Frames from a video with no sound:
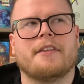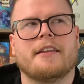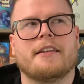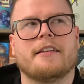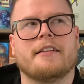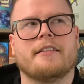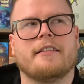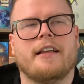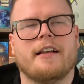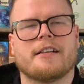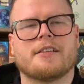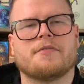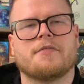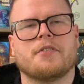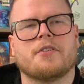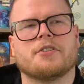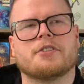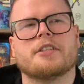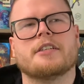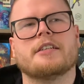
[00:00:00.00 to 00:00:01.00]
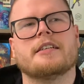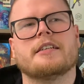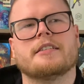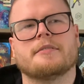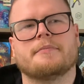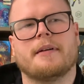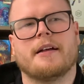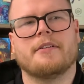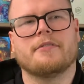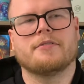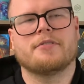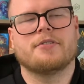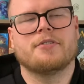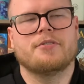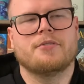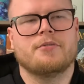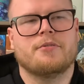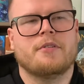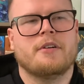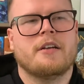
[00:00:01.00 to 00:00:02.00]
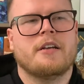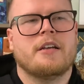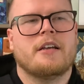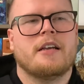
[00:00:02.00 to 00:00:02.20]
deluxe version is about to,